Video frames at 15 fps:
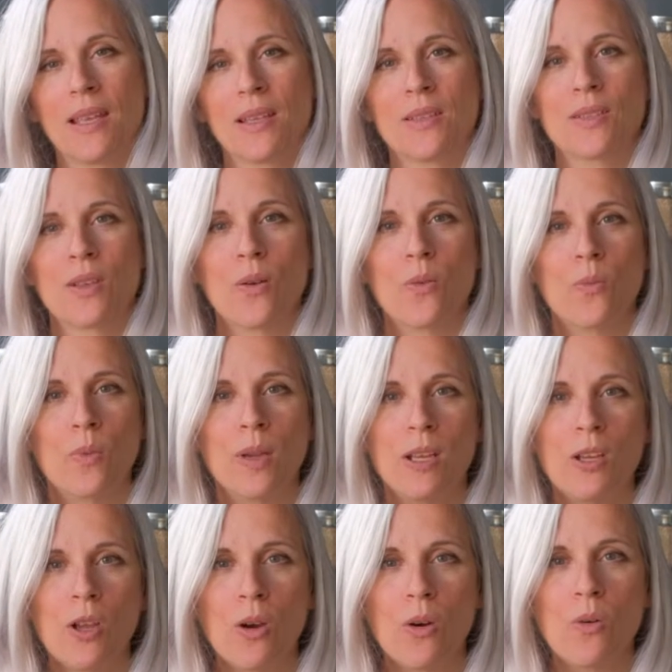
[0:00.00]
So we
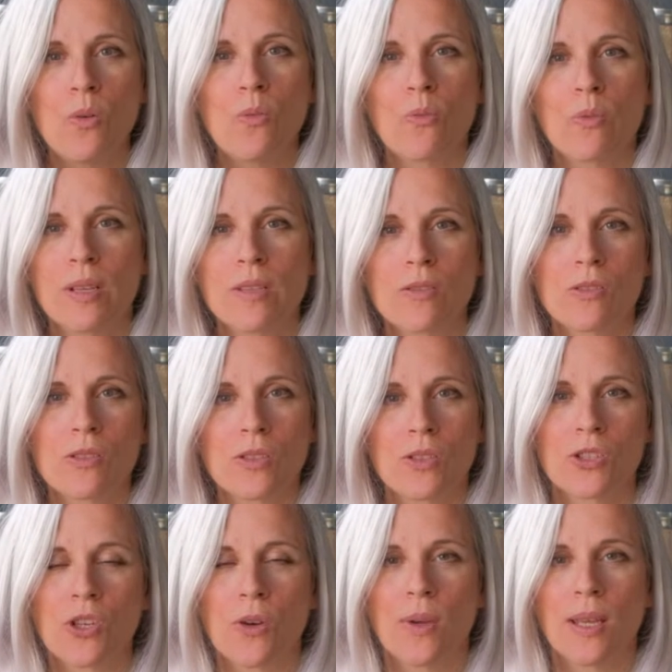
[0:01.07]
know research is
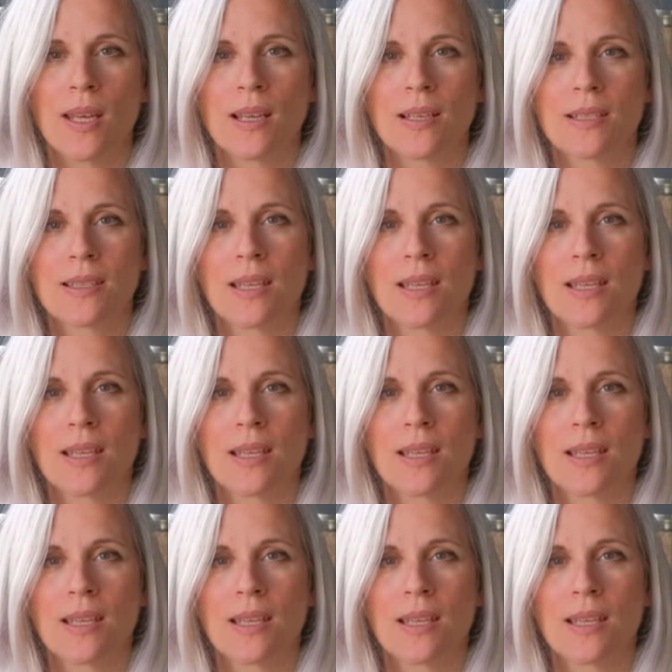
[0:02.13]
showing us